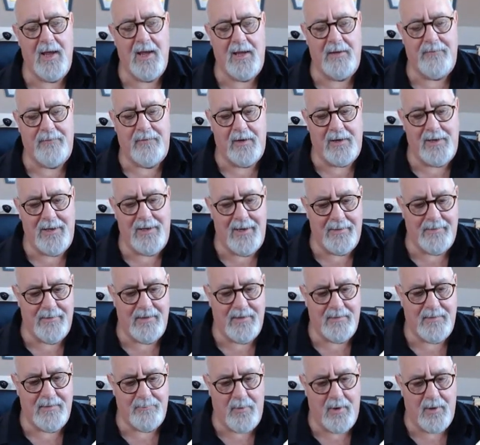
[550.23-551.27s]
If you click
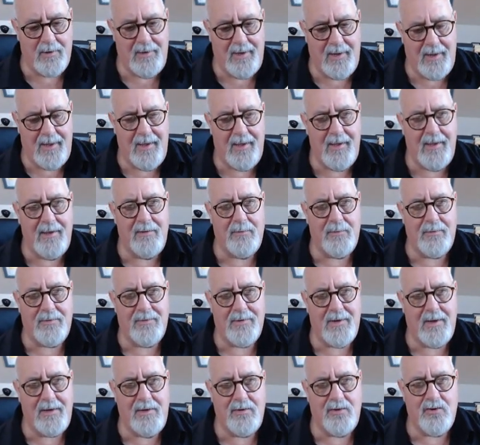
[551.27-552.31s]
this button here, it will
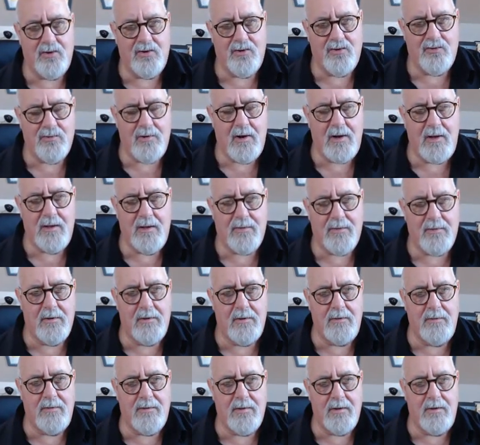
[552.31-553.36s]
take you straight
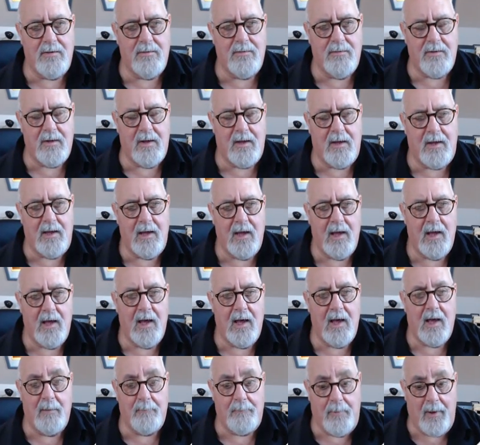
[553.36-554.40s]
through to the
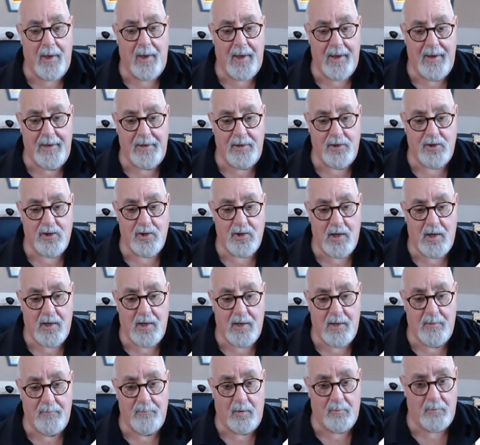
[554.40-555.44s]
page
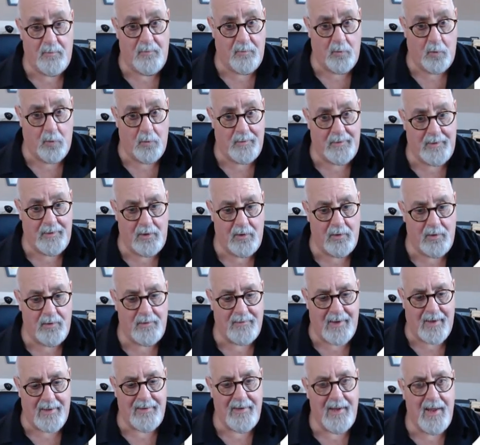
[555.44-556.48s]
what we've already looked
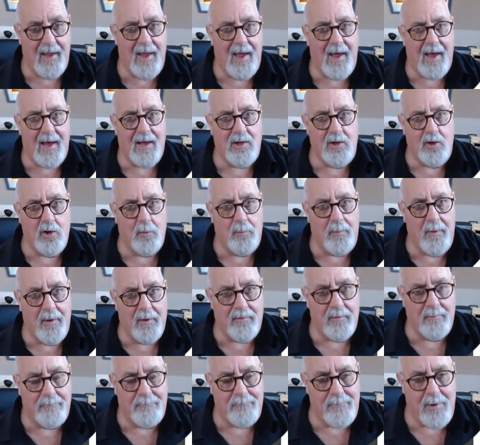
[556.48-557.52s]
at, and you'll be able
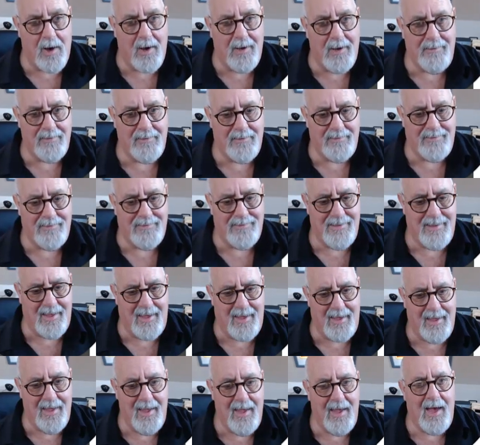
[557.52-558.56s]
to buy this there.